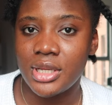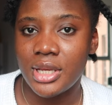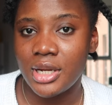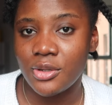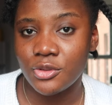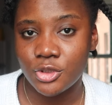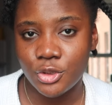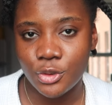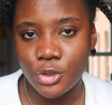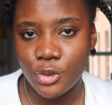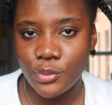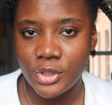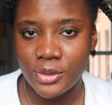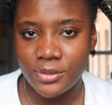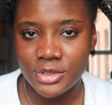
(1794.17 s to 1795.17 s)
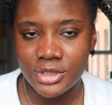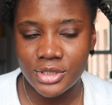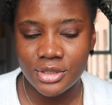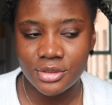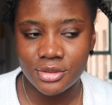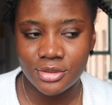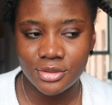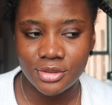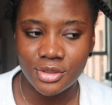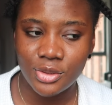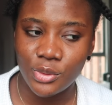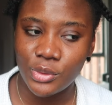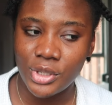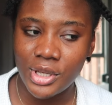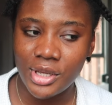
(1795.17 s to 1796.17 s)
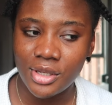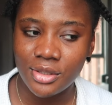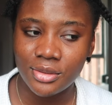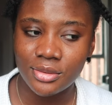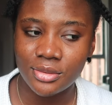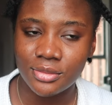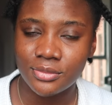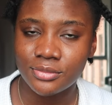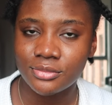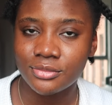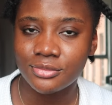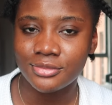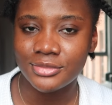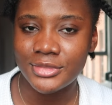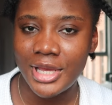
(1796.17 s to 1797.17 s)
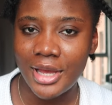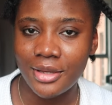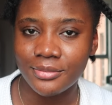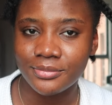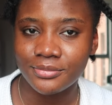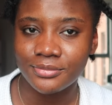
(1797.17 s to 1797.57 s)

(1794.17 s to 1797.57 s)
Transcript: and I'll show you when I'm done, okay? Yeah.